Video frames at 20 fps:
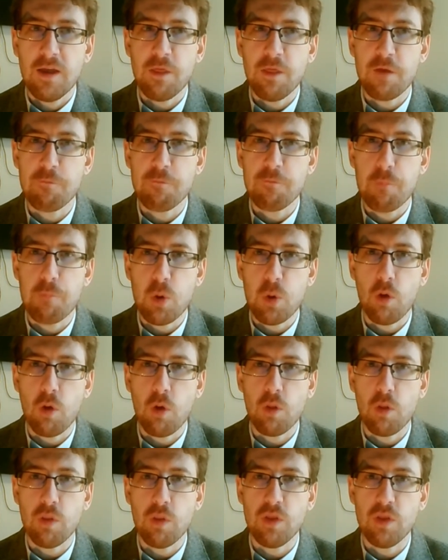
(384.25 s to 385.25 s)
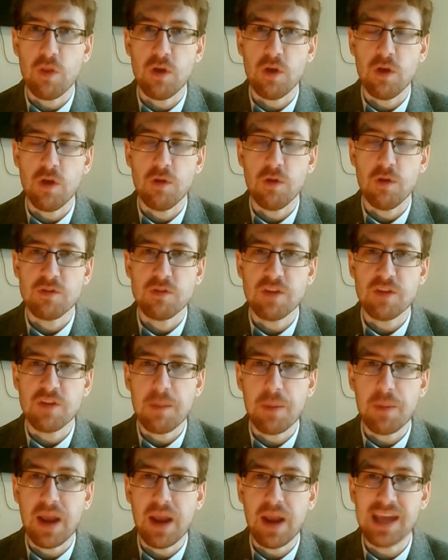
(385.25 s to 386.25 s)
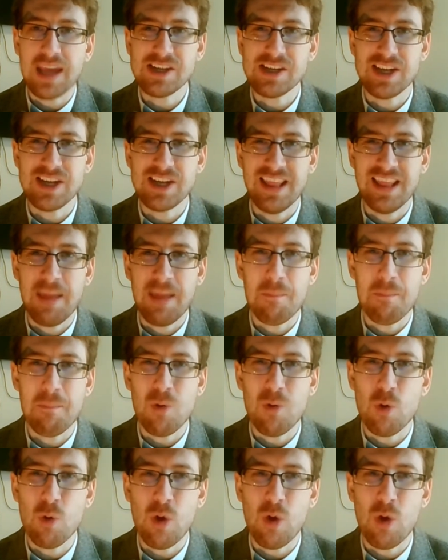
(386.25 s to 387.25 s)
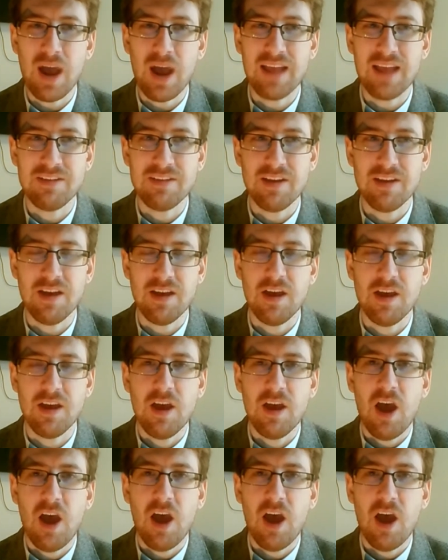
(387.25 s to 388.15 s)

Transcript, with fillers: they've put the stipulation in there more as a